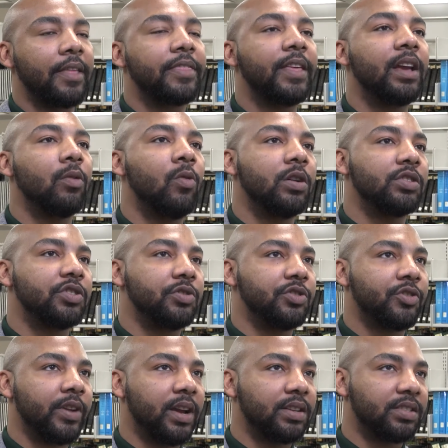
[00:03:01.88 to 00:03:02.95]
I think once you
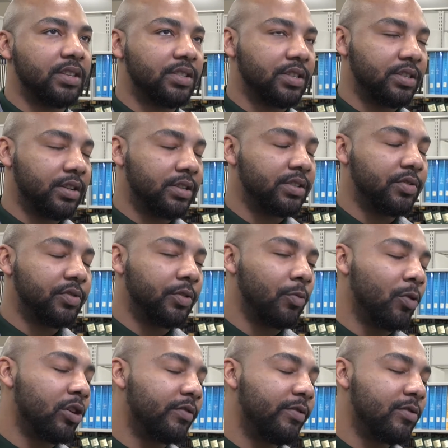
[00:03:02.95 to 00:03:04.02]
transition into the
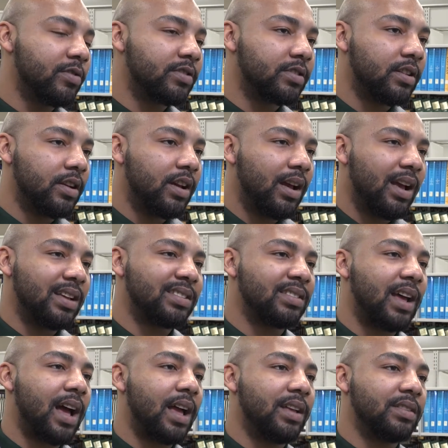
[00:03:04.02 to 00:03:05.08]
workforce, it's
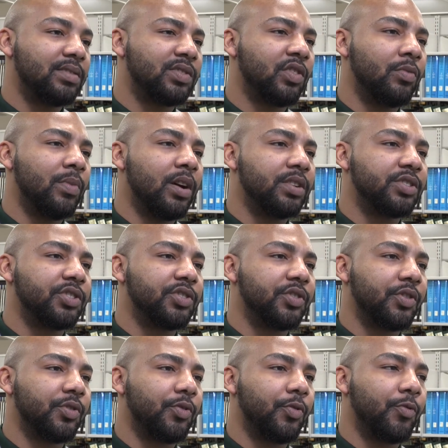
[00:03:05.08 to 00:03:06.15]
not so much
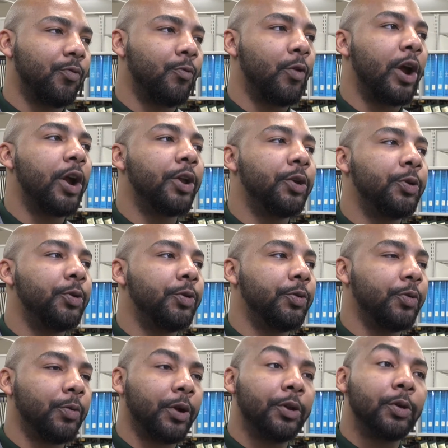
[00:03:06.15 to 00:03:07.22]
where you
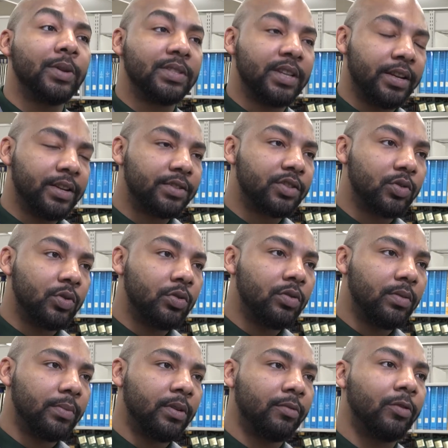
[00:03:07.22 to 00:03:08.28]
where you attended
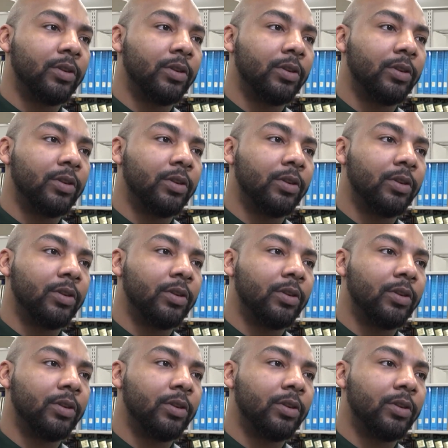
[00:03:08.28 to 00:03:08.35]
school, but